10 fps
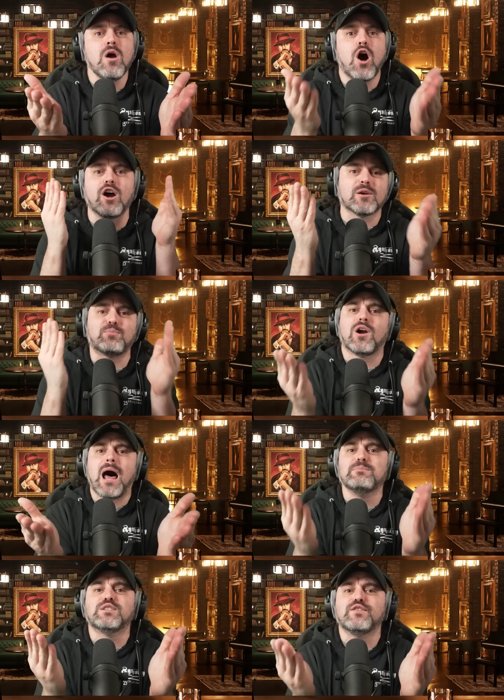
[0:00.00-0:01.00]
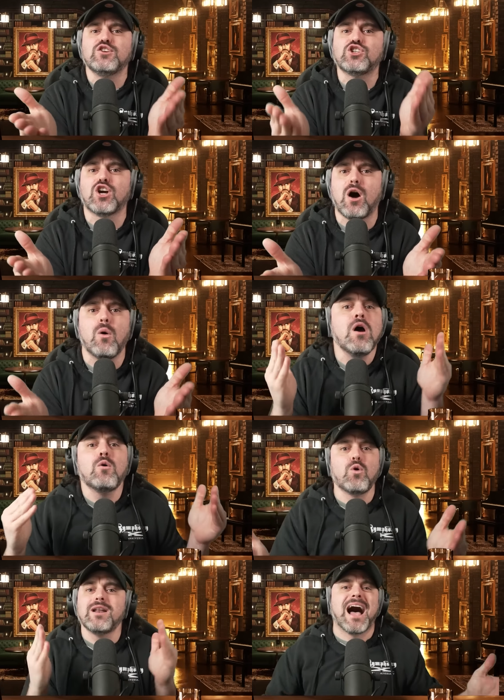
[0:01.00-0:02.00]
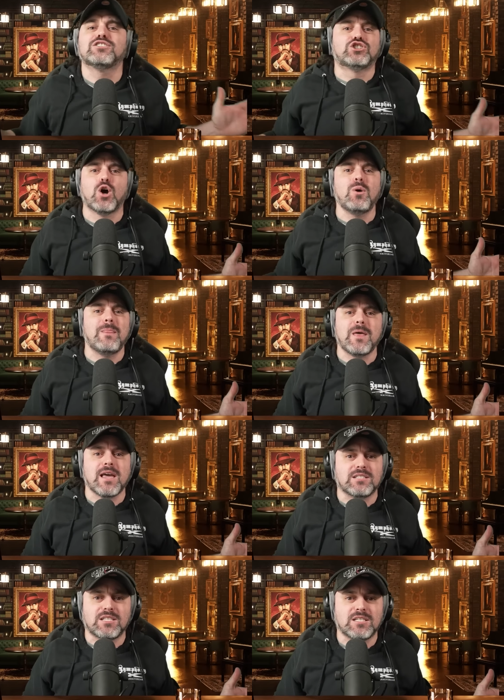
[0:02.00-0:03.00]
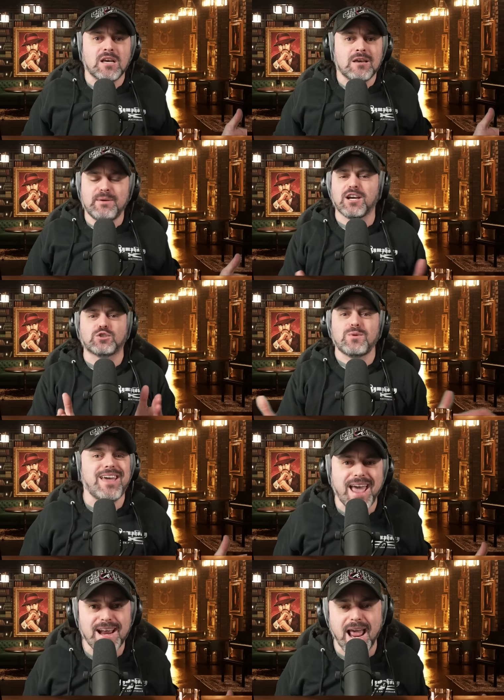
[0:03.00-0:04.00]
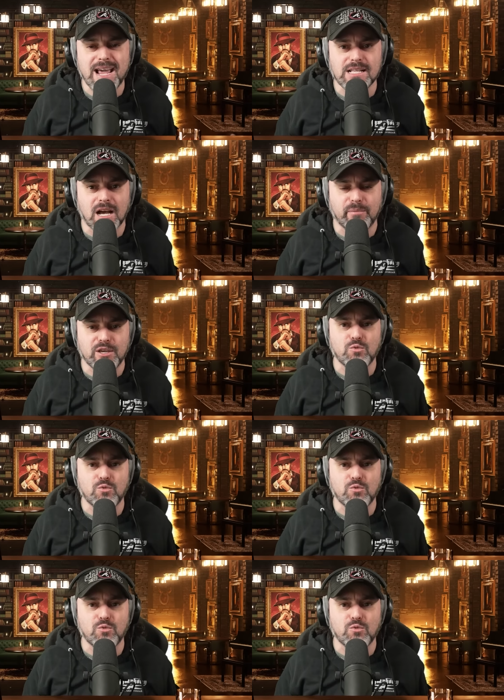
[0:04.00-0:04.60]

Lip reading: are the problems for the show. We're not doing this because we hate AEW.